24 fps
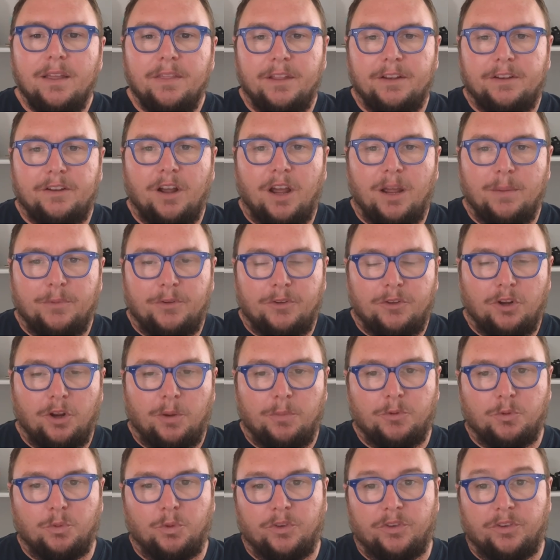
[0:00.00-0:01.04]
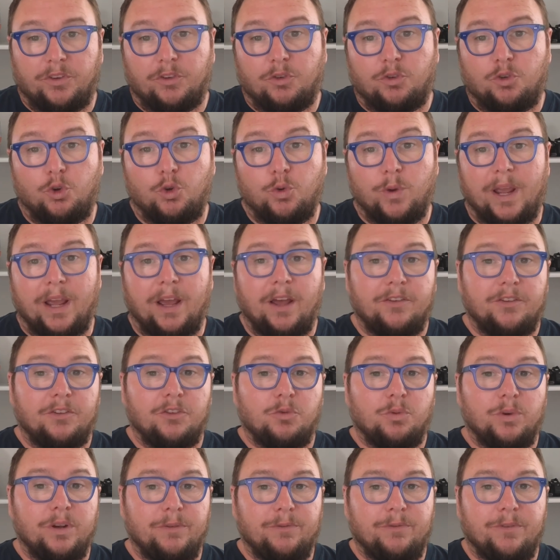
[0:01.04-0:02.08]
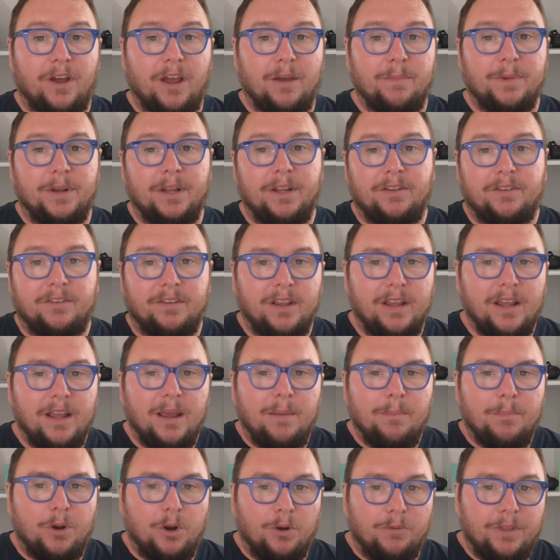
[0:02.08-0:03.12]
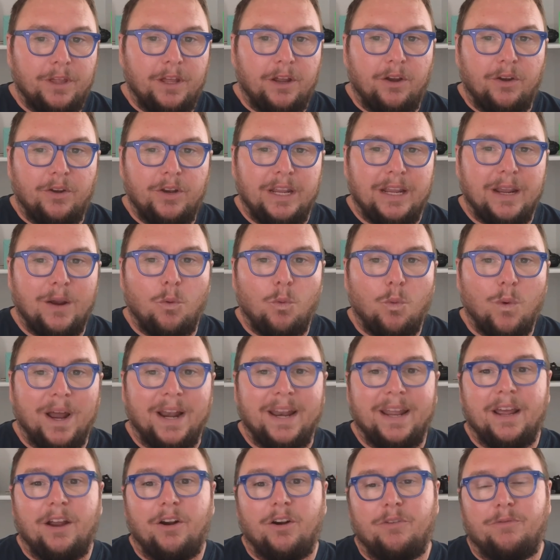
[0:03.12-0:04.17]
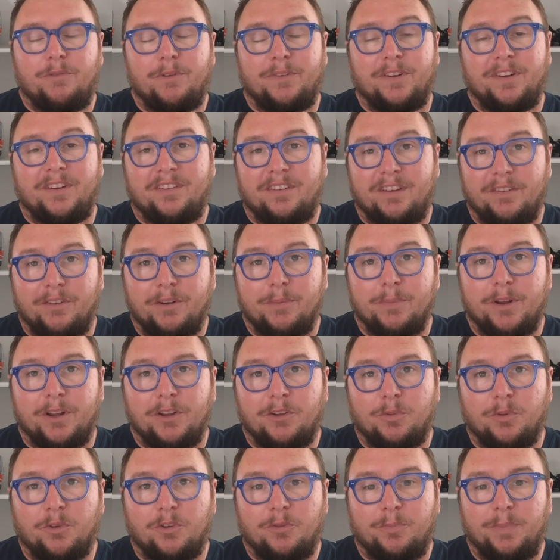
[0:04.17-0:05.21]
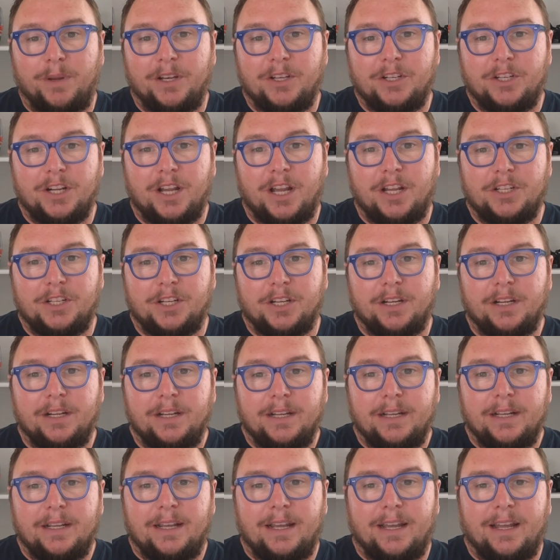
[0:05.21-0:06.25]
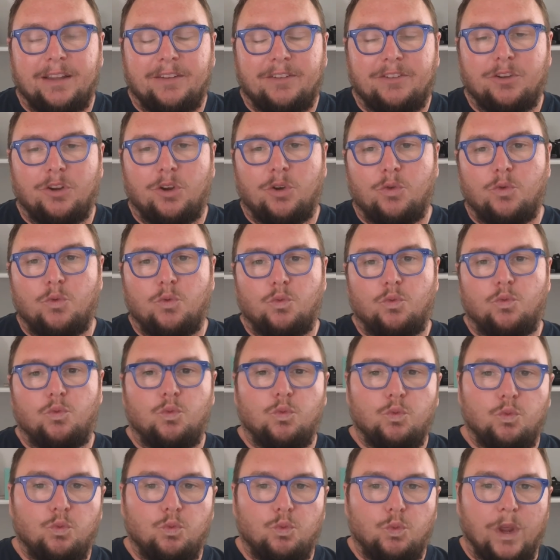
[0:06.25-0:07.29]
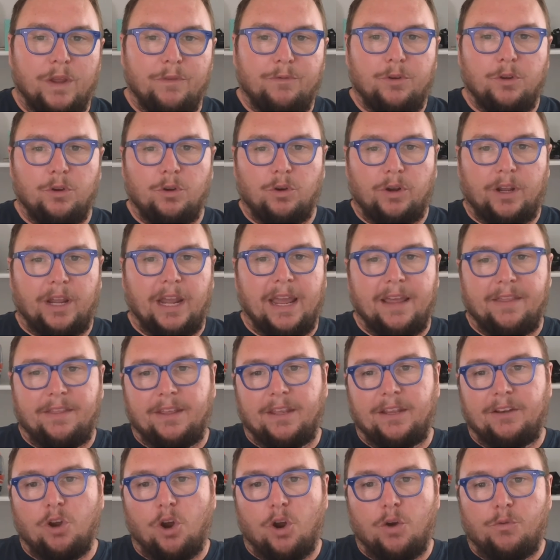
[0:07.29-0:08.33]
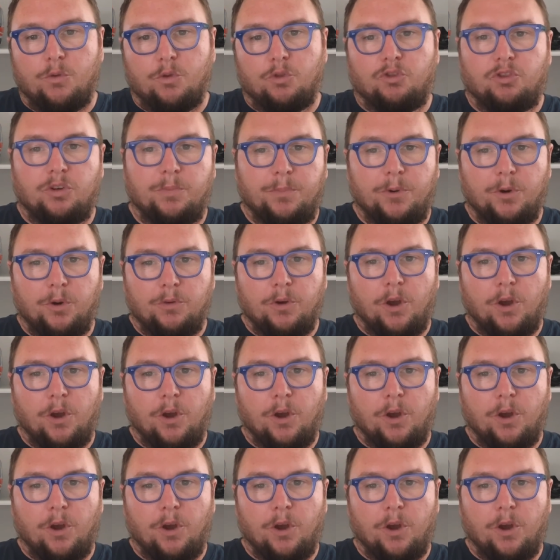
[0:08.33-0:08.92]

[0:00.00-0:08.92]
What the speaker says: The time stopped was 2 hours and 25 minutes, but of that, only 1 hour and 57 minutes was spent charging. So if you look at the overall trip